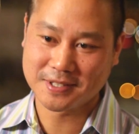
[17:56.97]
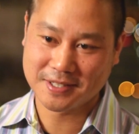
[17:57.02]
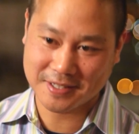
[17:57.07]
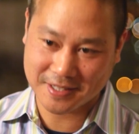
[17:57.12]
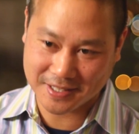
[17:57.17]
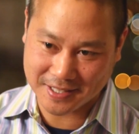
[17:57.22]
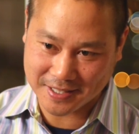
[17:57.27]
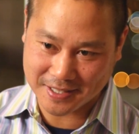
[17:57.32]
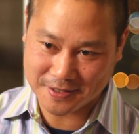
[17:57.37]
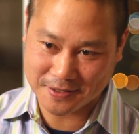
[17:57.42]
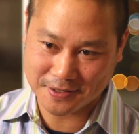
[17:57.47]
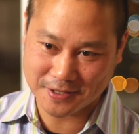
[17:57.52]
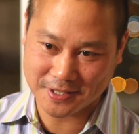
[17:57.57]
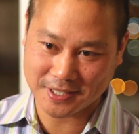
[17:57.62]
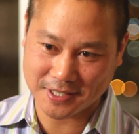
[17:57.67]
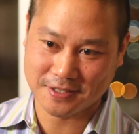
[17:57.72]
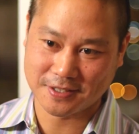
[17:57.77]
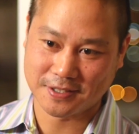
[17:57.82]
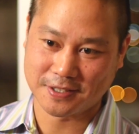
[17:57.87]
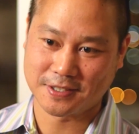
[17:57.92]
was the other
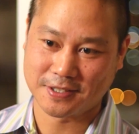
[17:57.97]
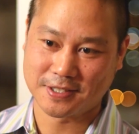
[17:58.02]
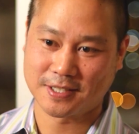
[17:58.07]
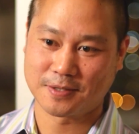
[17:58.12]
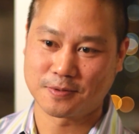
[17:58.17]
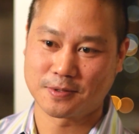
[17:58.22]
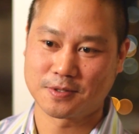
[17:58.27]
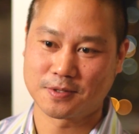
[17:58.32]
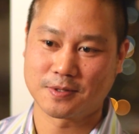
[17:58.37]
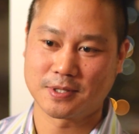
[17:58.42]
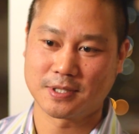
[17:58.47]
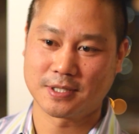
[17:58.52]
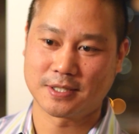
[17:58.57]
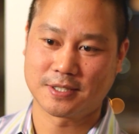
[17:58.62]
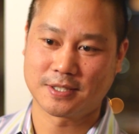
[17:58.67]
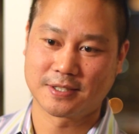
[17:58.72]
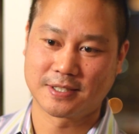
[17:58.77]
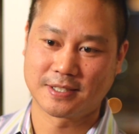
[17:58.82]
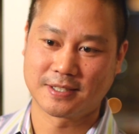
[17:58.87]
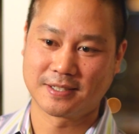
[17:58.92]
T-shirt you said was really
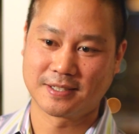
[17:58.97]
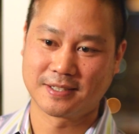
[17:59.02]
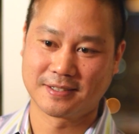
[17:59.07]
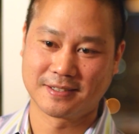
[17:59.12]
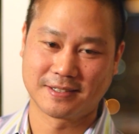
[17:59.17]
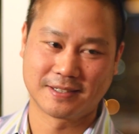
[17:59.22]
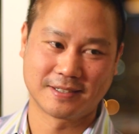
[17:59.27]
dirty.